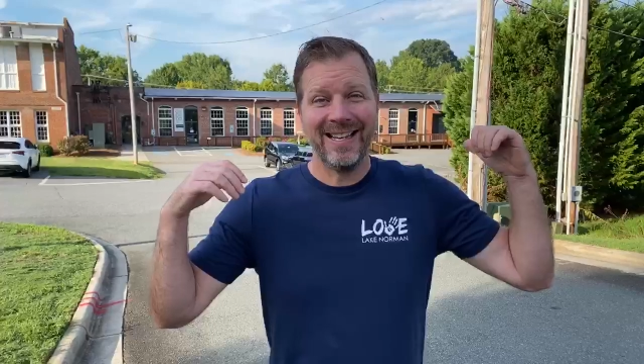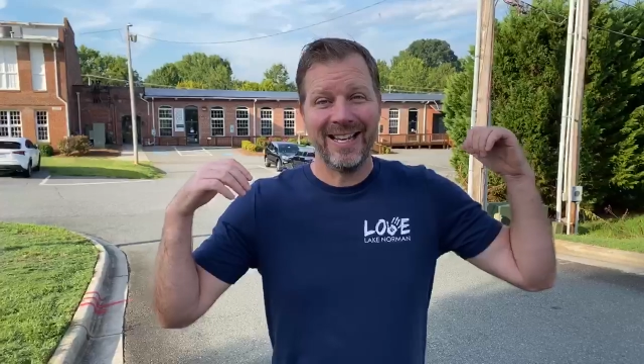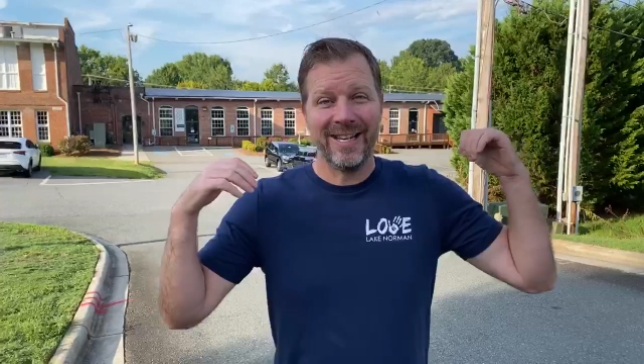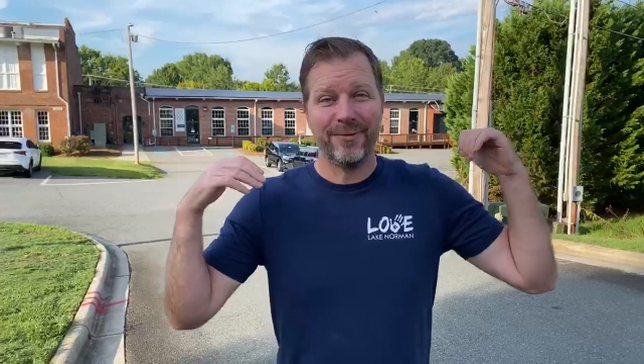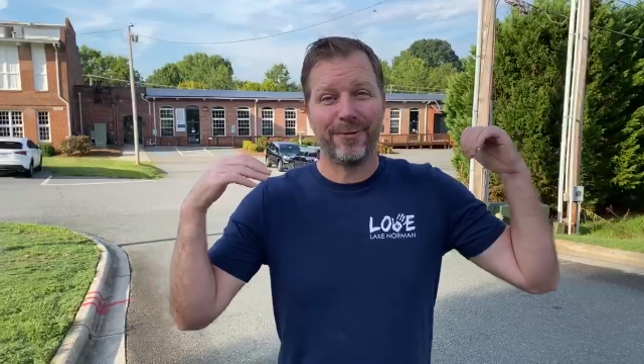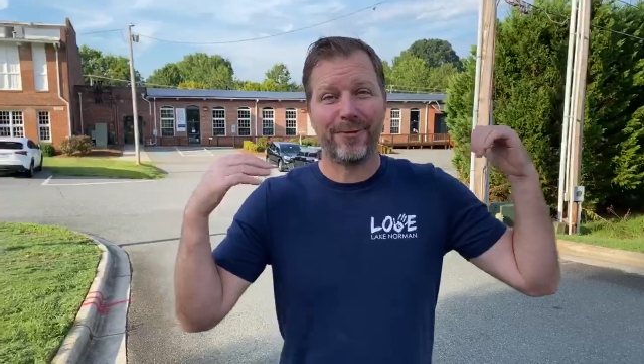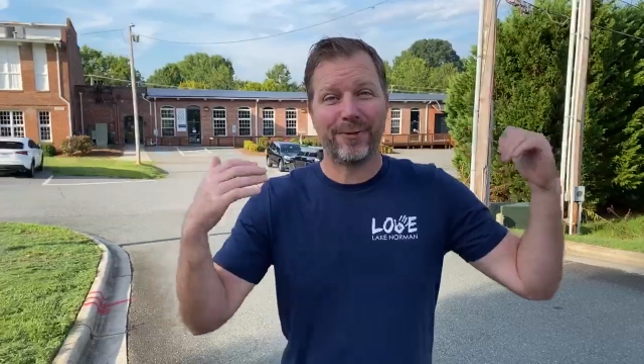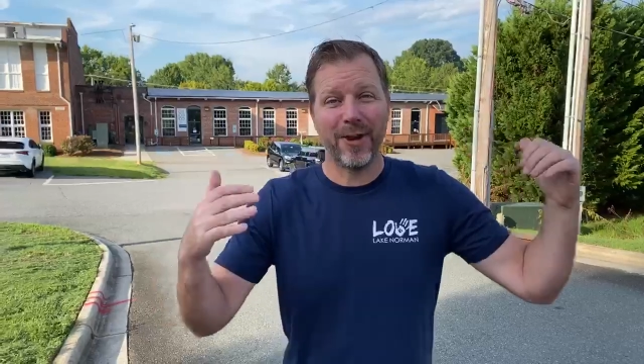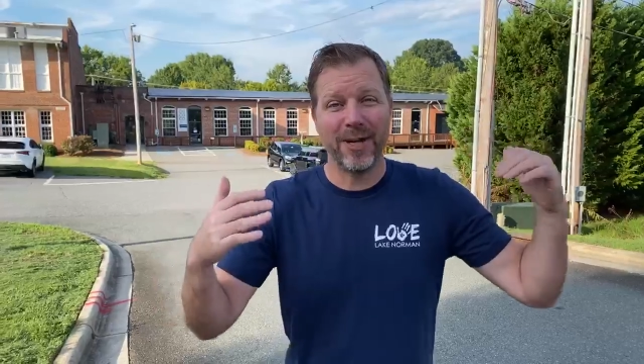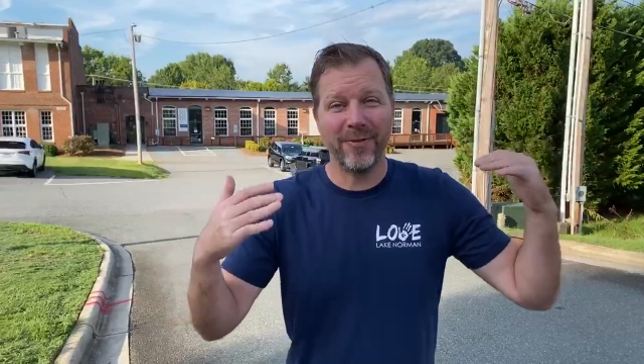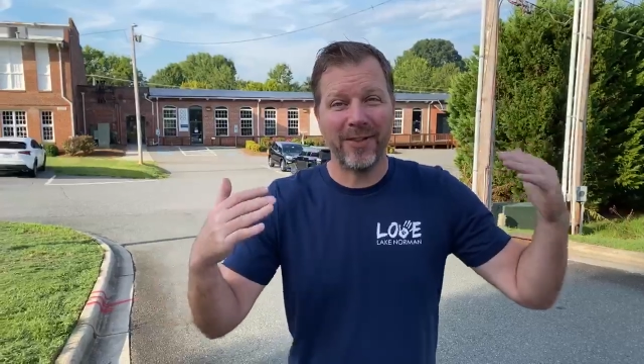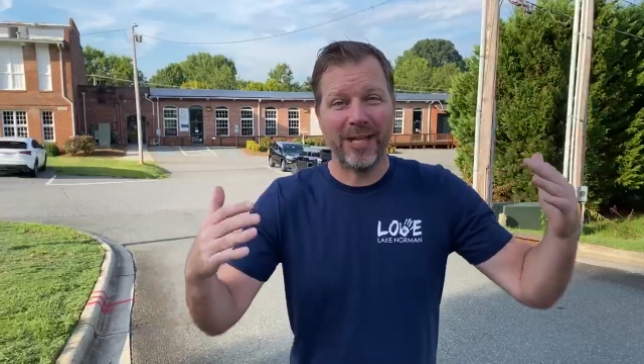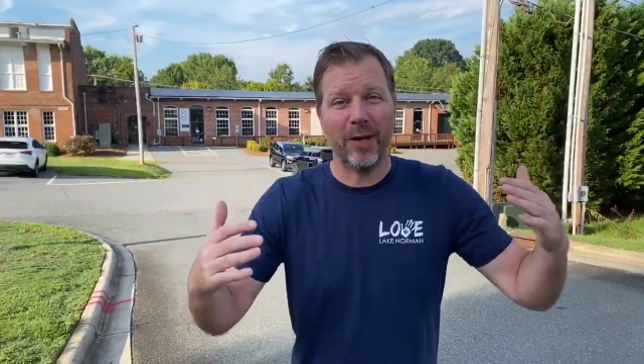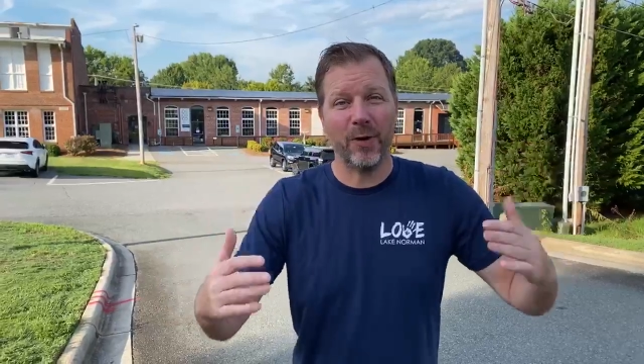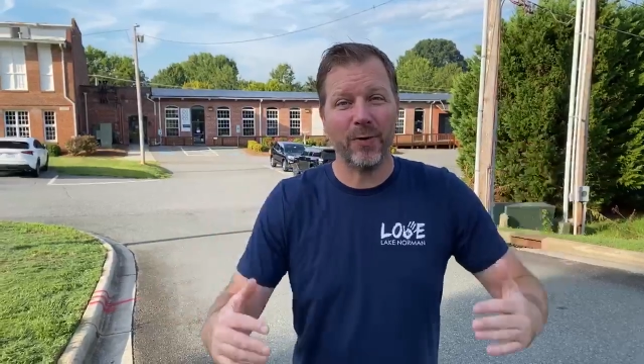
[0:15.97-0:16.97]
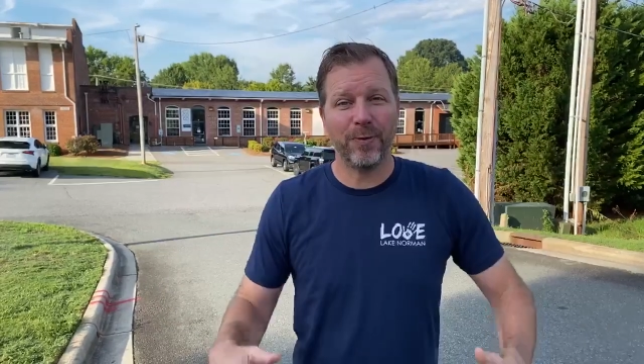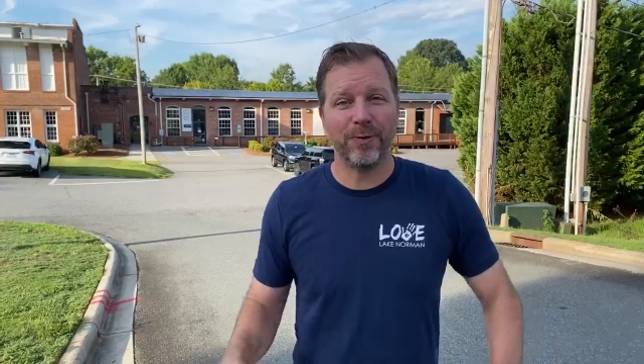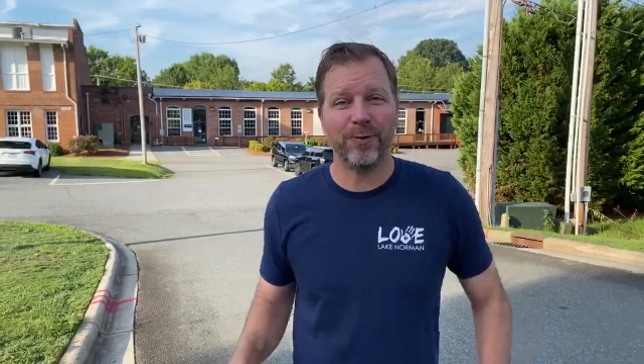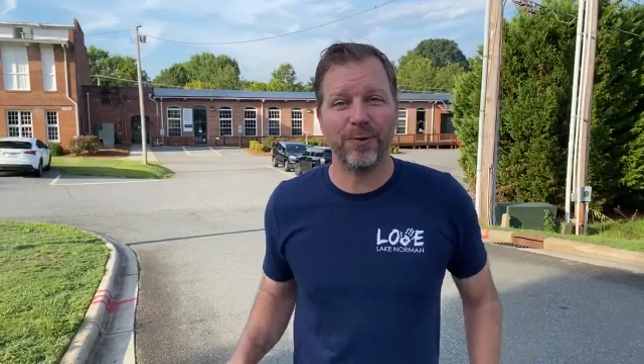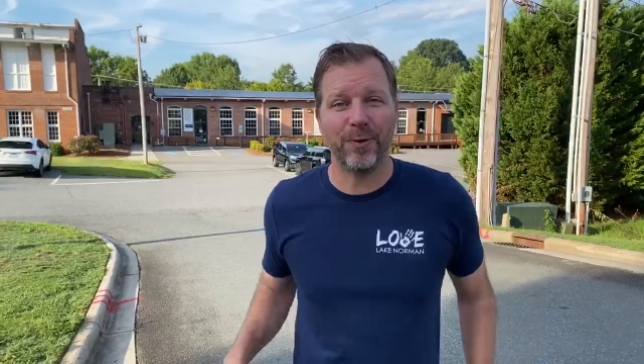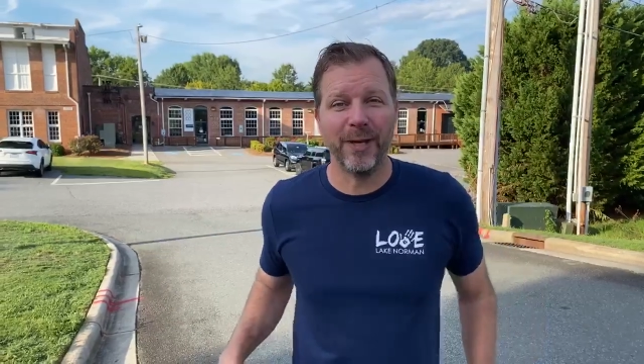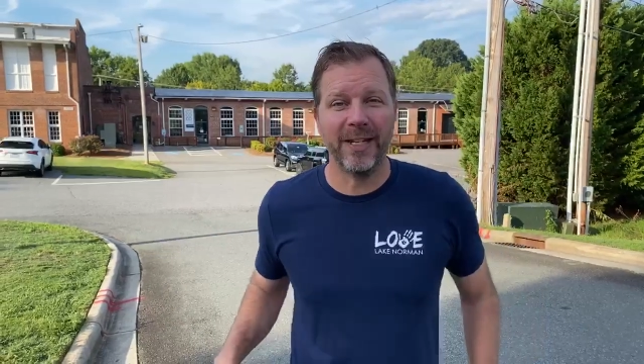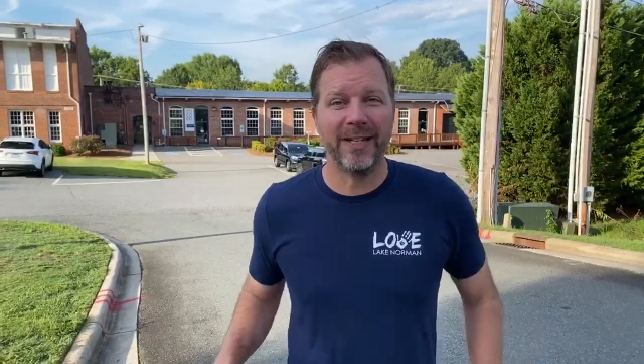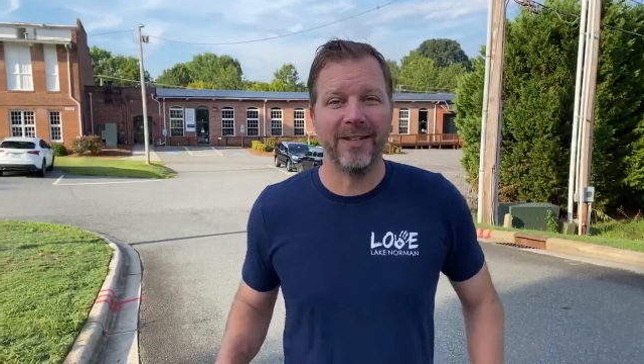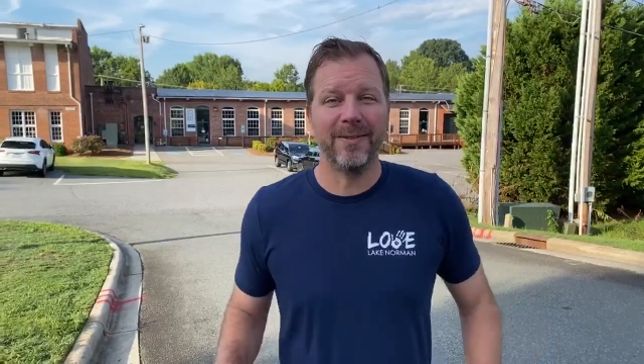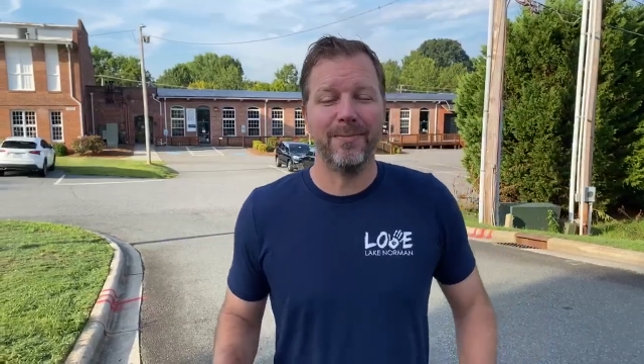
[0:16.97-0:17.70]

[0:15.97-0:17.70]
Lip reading: in front of the Oak Street